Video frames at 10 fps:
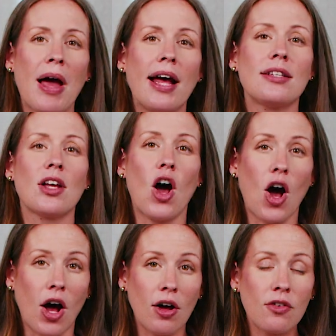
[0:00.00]
pads
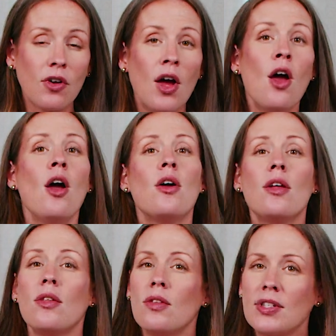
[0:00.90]
off,
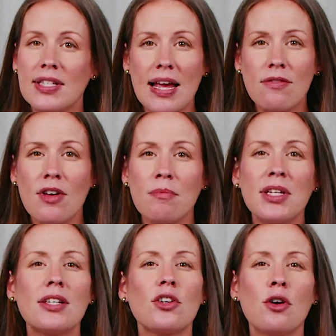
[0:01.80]
save them
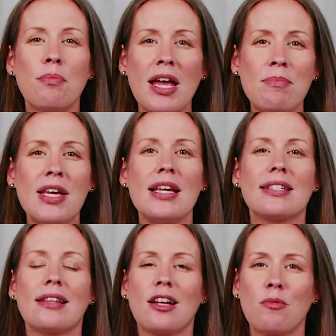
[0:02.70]
until your baby is
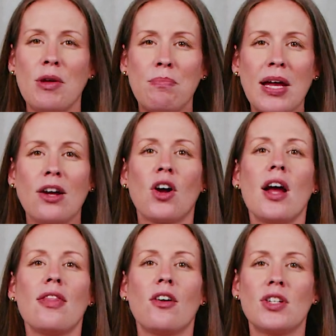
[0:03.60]
a little bit bigger
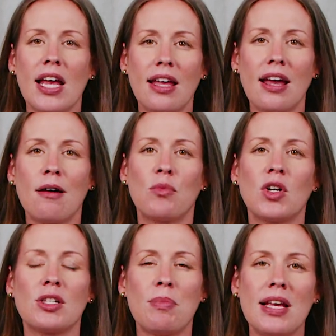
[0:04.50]
and they're taking up
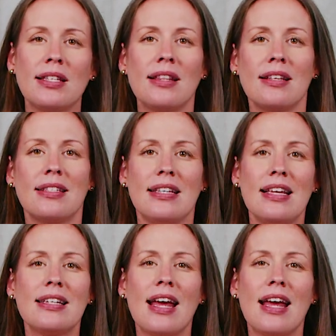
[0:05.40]
more space in the seat,